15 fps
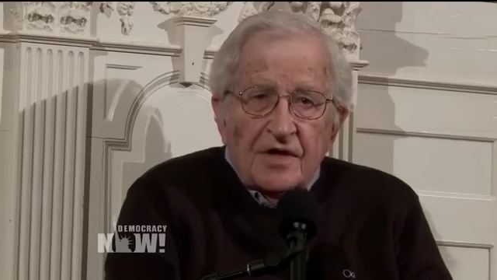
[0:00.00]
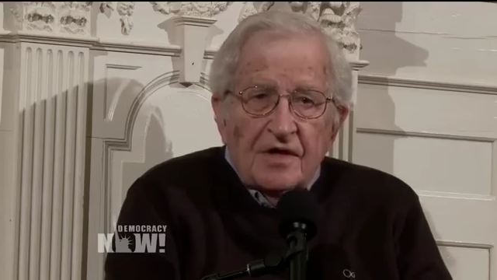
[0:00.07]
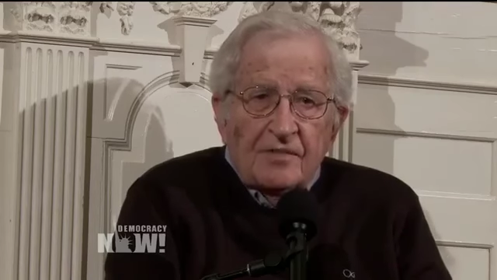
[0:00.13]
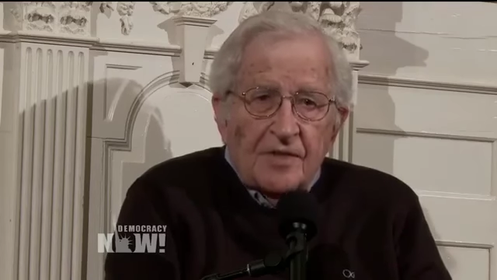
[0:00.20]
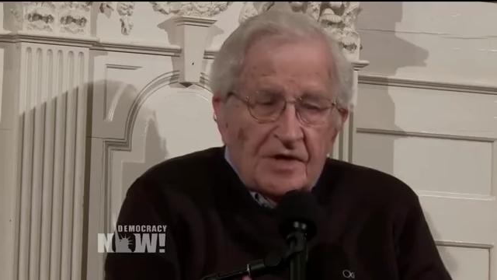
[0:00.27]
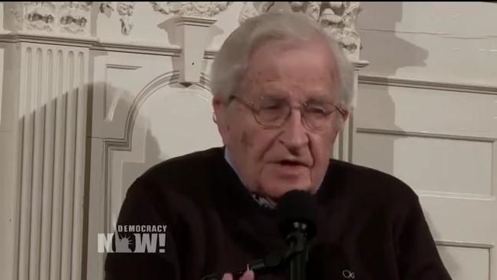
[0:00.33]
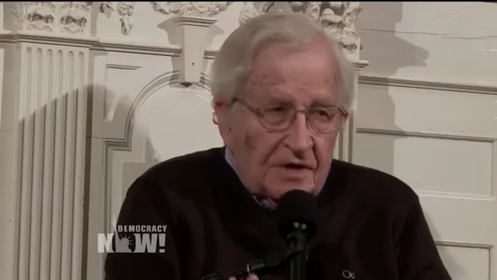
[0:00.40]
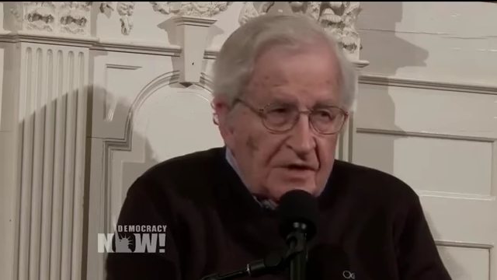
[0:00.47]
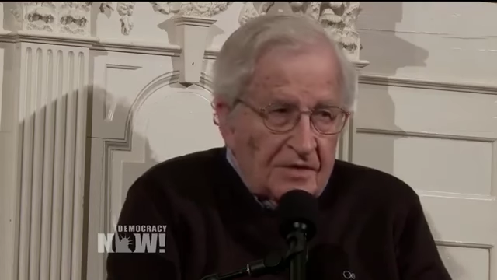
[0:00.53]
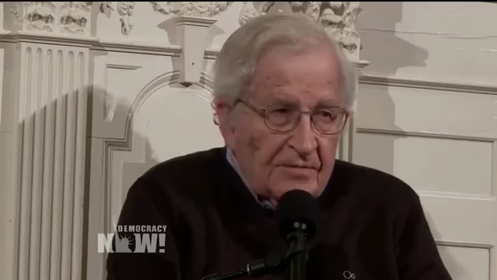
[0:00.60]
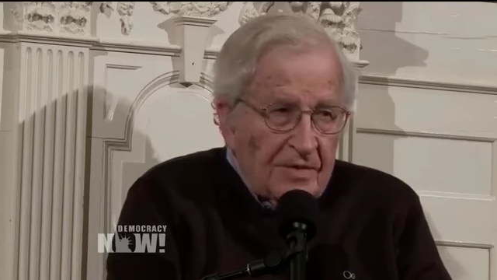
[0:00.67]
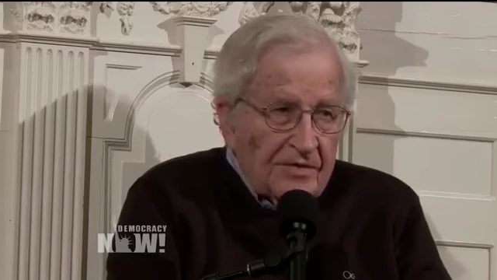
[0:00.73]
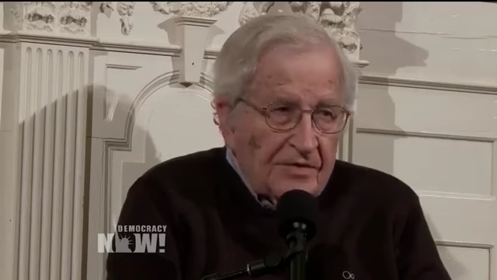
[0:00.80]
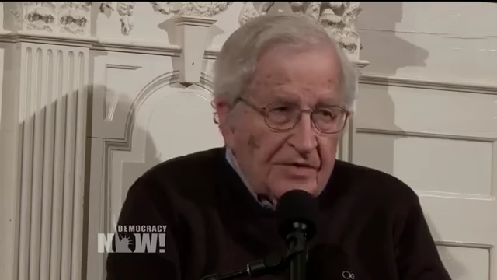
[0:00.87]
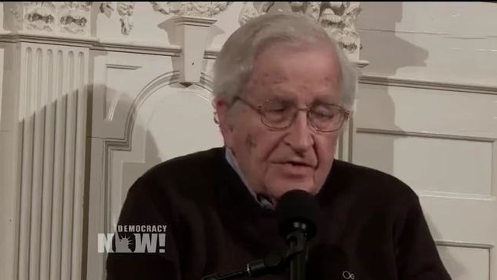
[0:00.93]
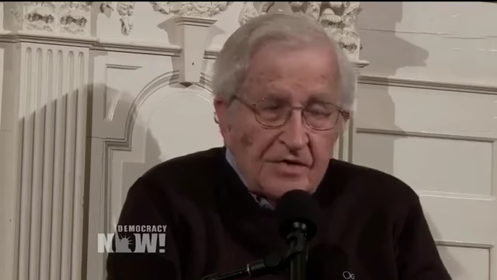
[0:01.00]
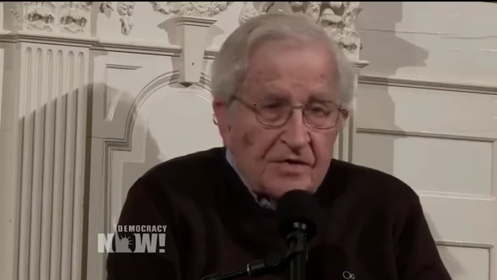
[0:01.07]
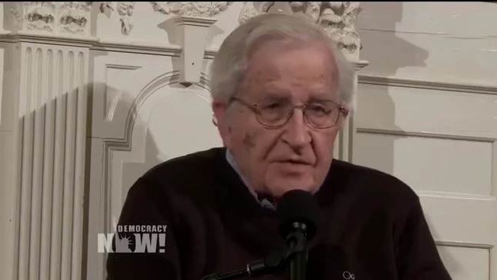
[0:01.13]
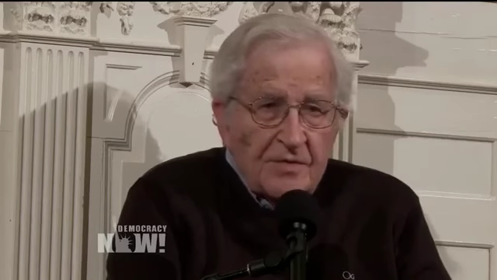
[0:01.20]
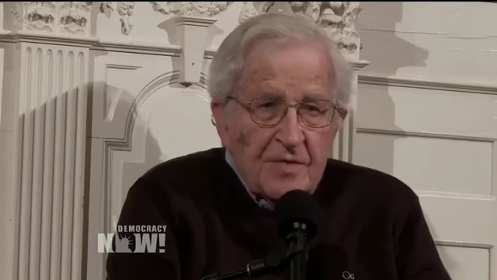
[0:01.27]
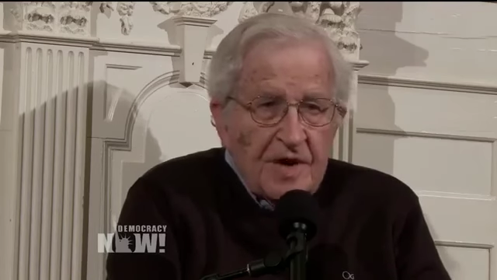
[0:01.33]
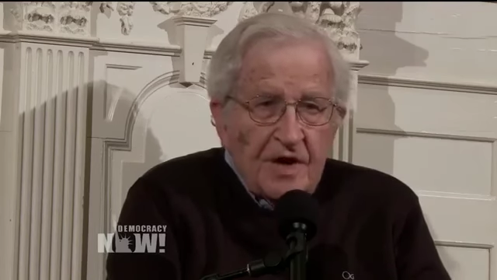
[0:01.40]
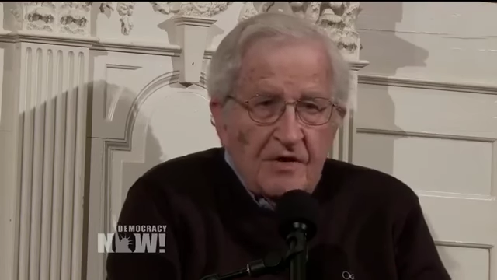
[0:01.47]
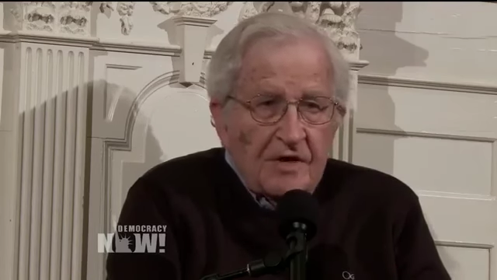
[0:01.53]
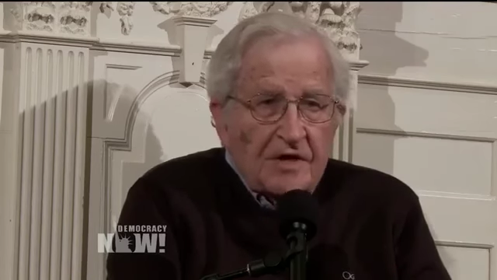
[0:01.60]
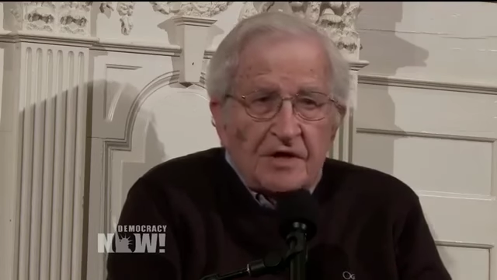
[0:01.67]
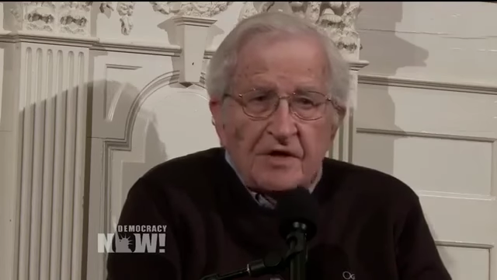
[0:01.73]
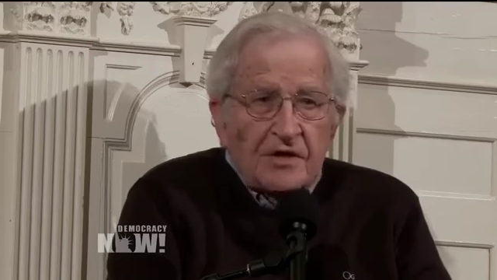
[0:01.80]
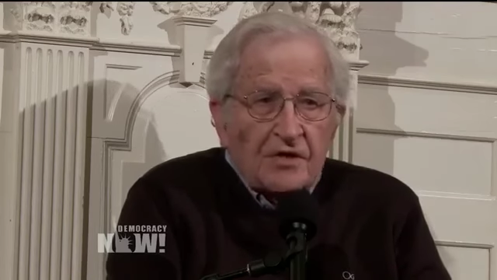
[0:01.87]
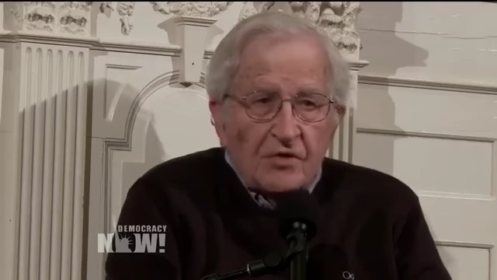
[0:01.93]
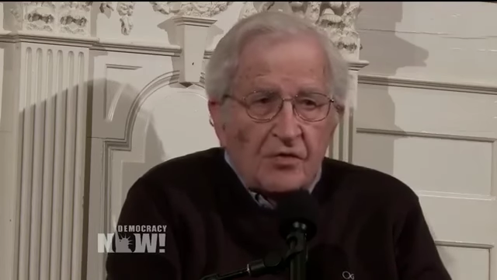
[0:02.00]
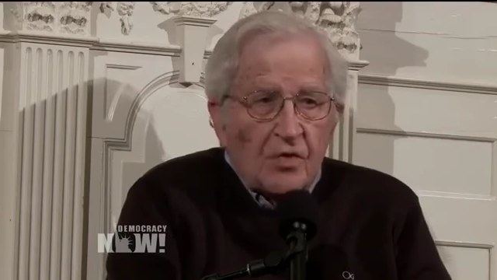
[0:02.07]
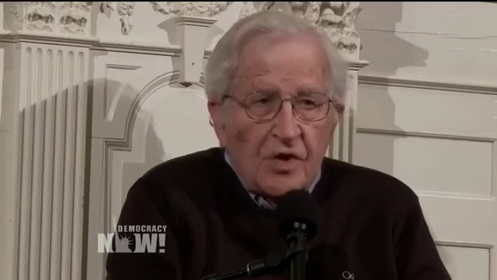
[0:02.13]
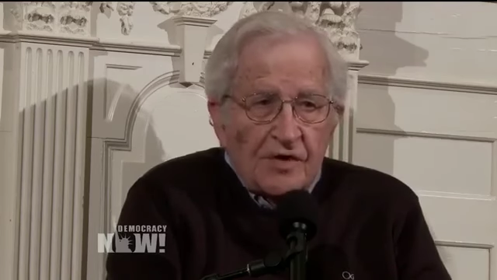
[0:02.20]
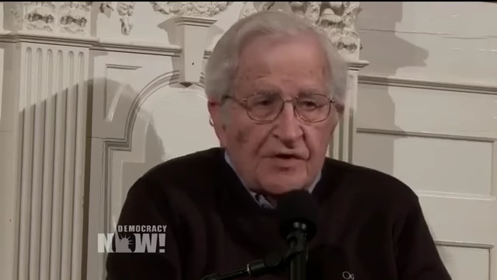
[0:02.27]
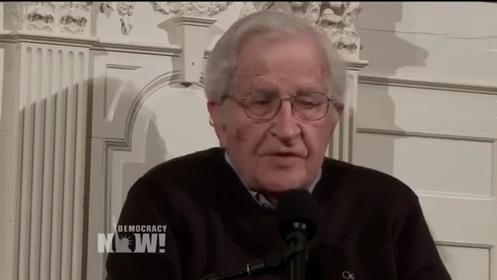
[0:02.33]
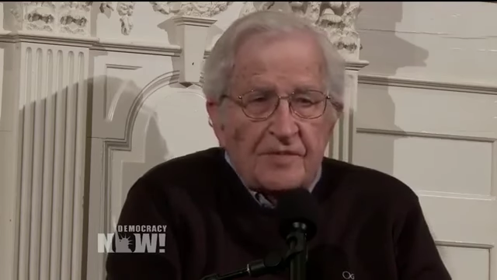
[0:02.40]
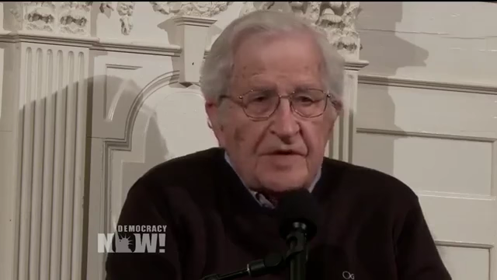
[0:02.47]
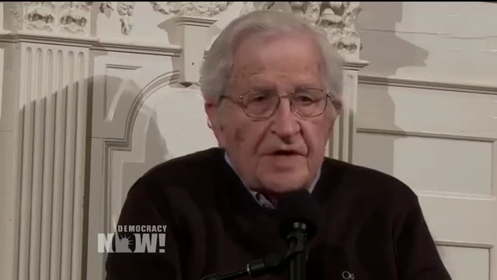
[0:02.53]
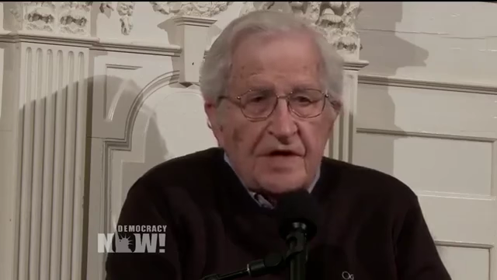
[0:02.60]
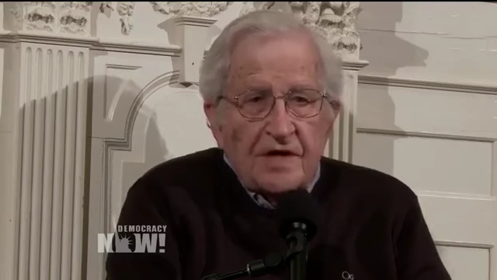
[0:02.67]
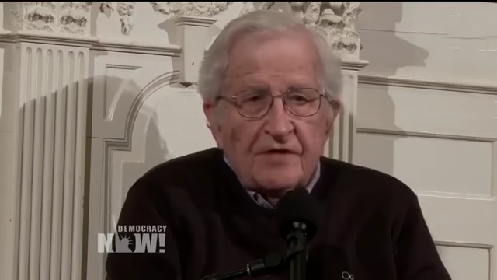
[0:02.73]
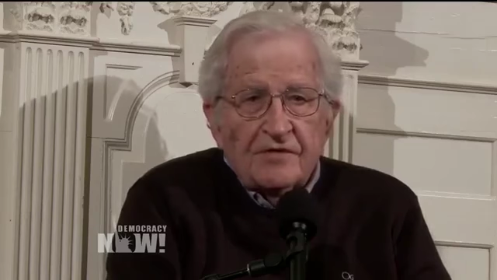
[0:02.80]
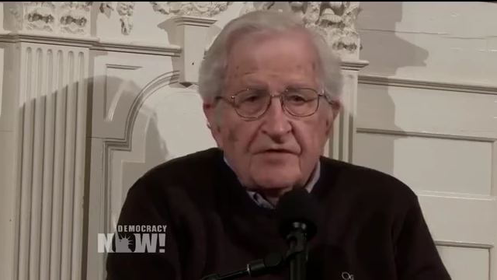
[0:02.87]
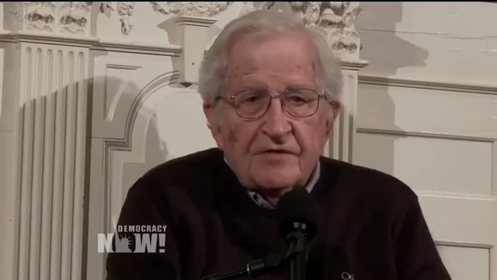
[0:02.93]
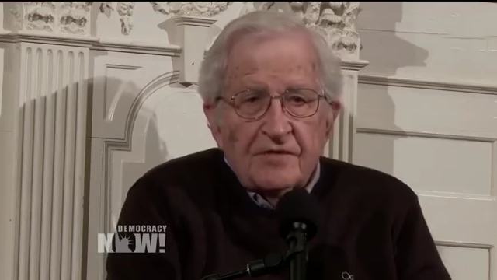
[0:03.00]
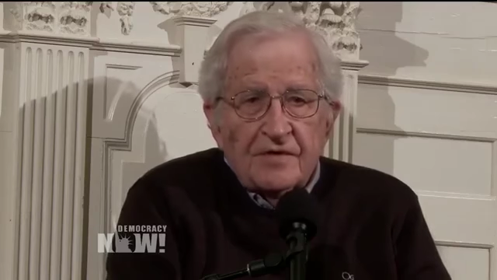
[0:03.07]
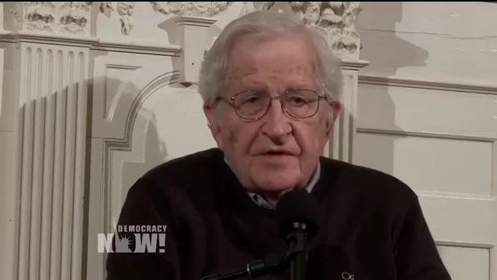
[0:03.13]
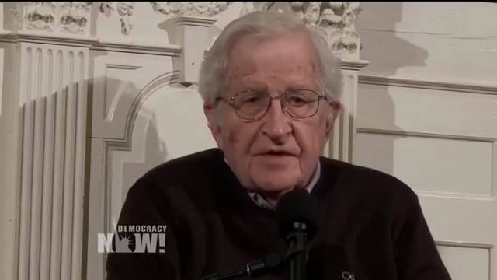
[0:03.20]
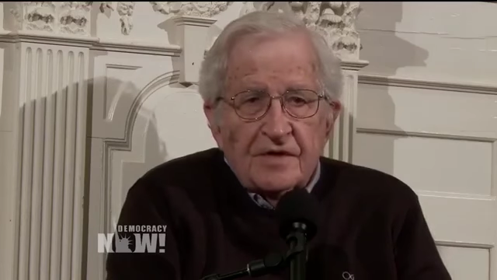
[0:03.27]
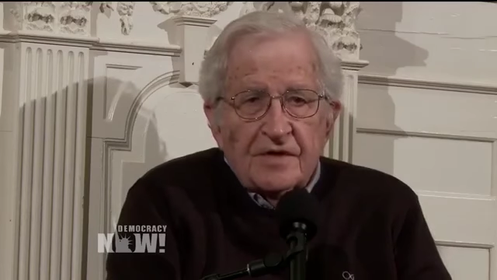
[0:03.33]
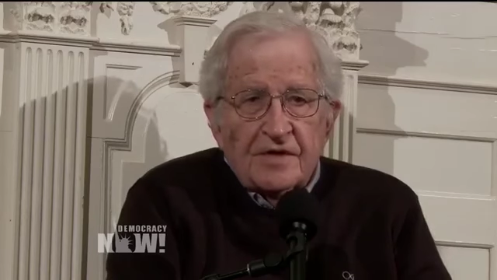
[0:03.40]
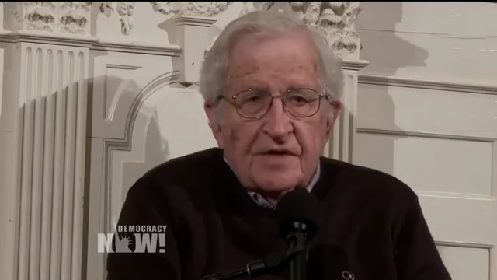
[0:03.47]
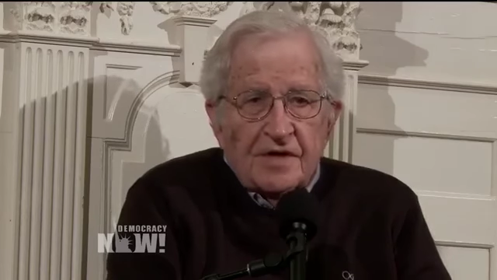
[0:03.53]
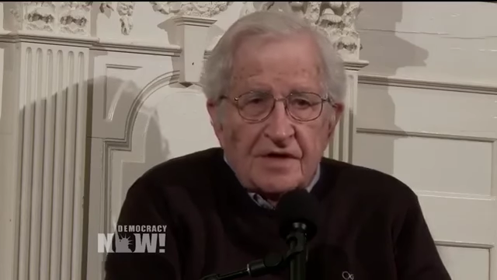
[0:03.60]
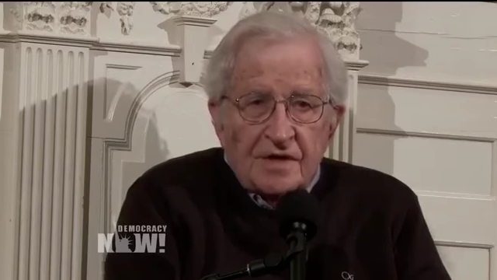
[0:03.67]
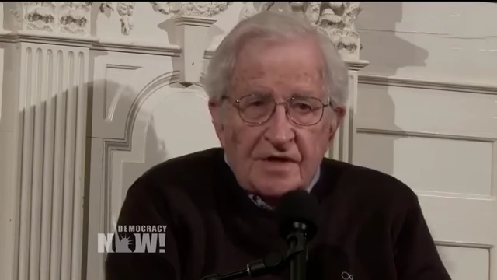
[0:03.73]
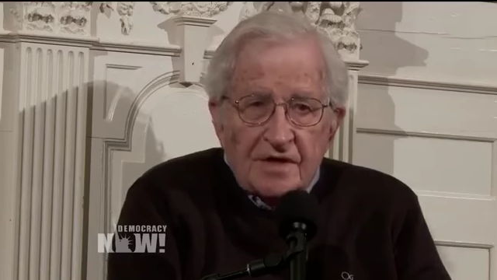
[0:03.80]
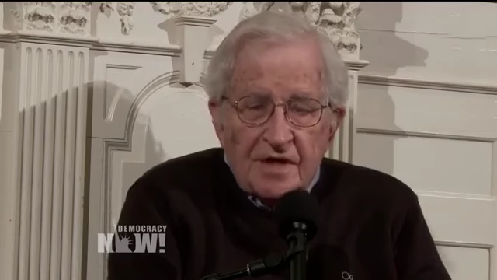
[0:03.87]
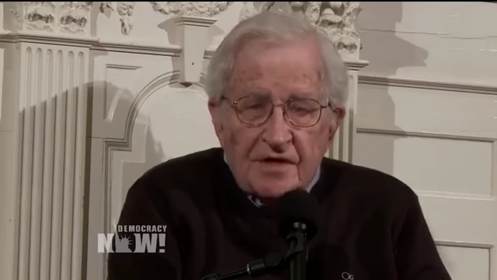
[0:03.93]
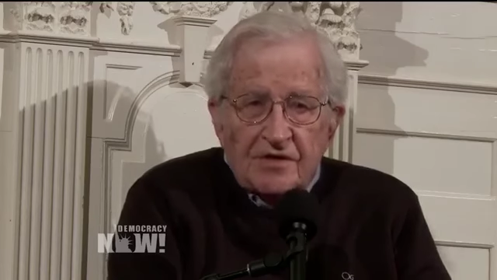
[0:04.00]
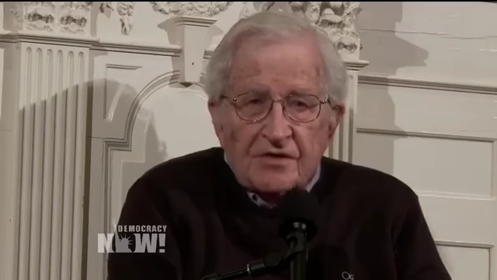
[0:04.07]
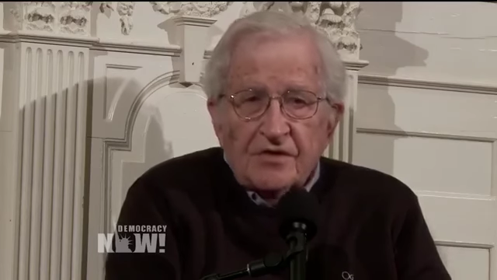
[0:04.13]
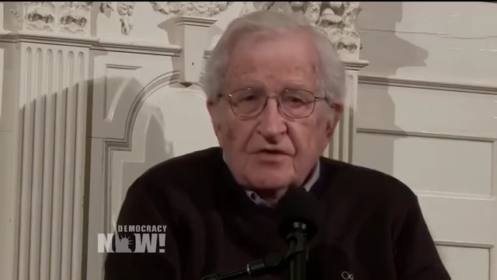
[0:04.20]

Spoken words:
but systems of power don't want them to have. I think that's the